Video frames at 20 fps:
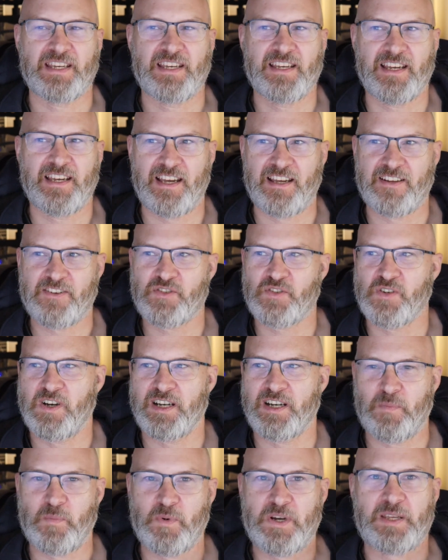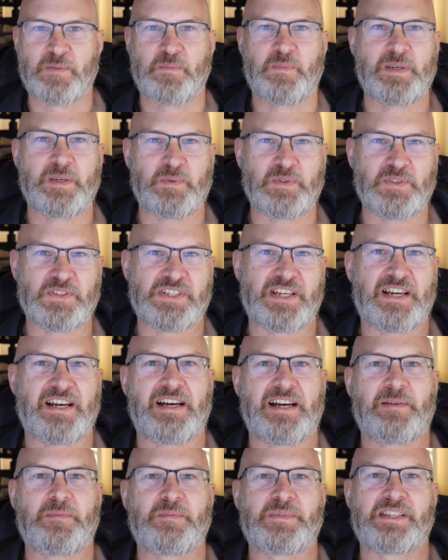and try to break people's
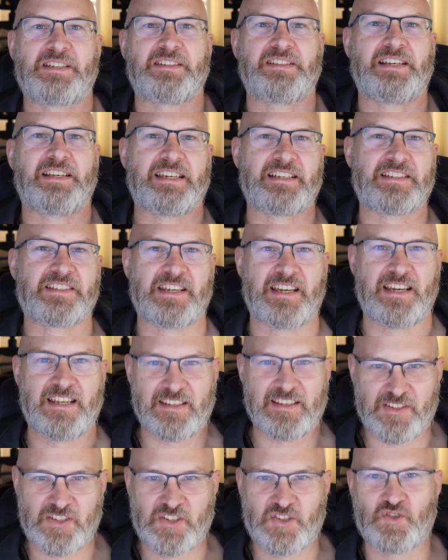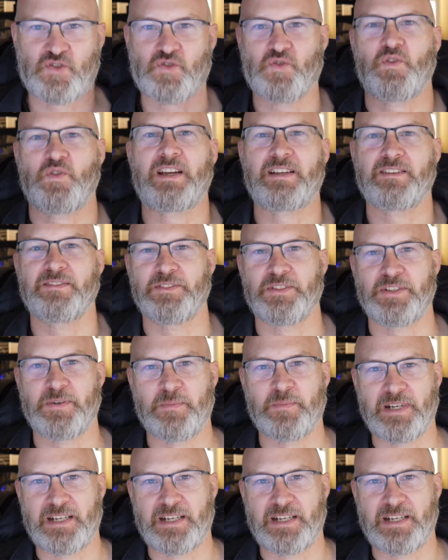arms and legs and strangle them